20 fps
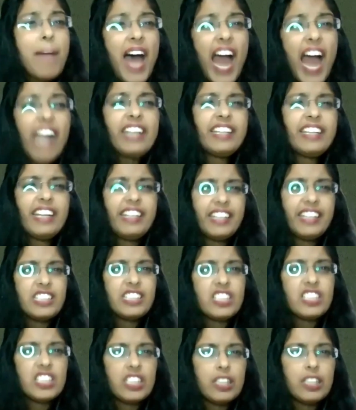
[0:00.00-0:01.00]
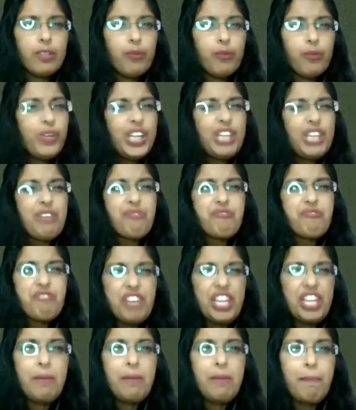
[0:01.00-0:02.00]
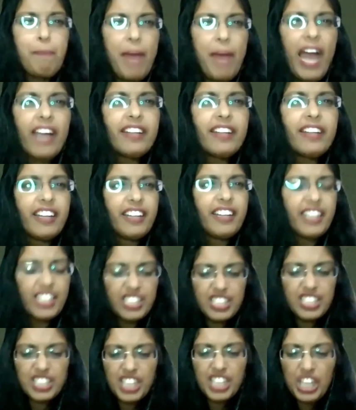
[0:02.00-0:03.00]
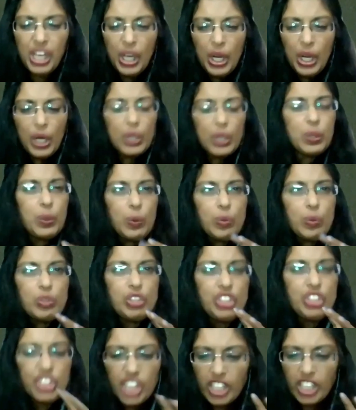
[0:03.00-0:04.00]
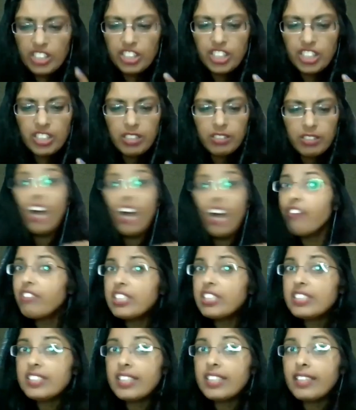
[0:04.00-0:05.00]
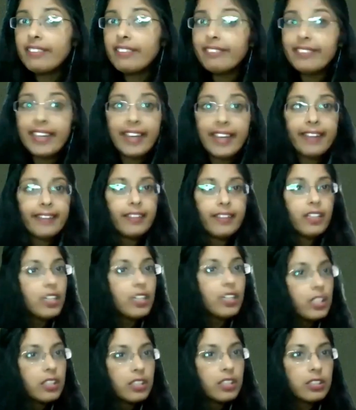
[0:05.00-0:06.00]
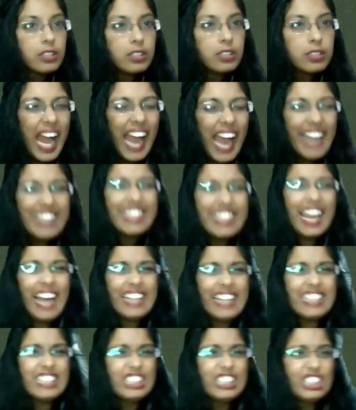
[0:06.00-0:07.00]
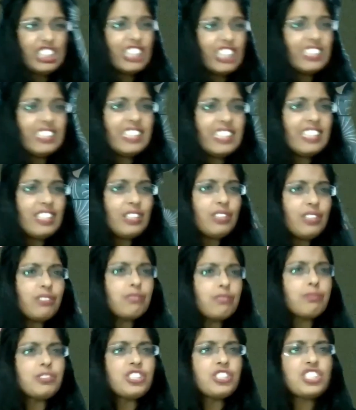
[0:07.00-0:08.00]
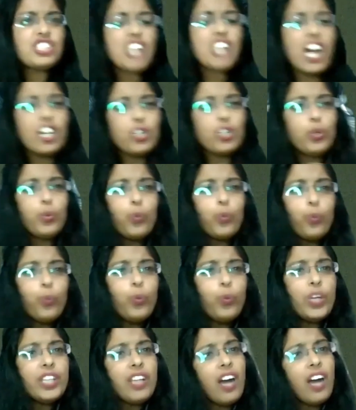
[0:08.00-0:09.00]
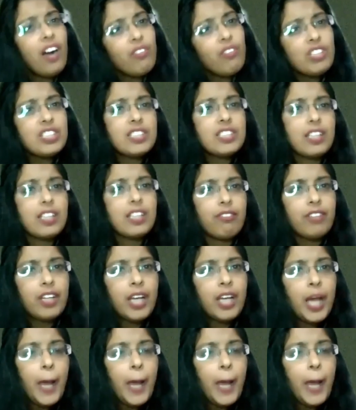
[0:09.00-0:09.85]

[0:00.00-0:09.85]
bad tendency, very bad tendency to judge ourselves and the others. And that judging start with ourselves,